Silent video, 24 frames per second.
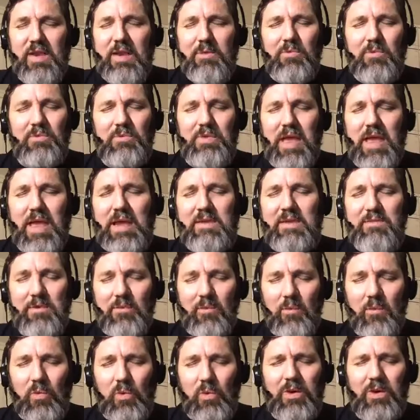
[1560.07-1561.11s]
that they will not
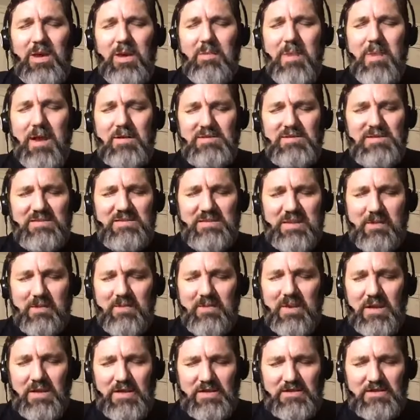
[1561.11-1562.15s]
even worry about
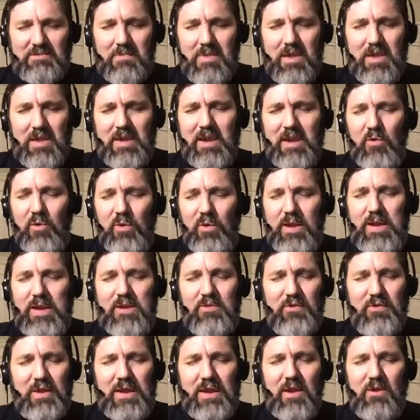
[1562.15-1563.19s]
stimulus money or
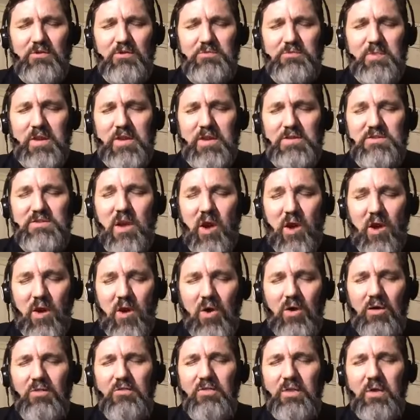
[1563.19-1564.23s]
anything else because
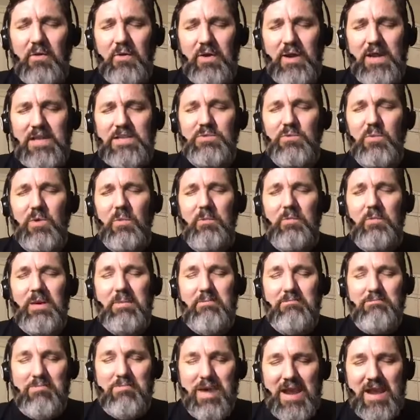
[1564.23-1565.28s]
all of their needs will
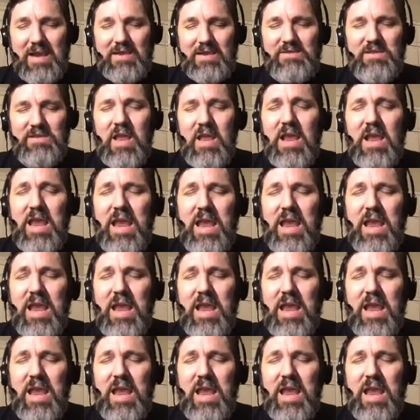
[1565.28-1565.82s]
be met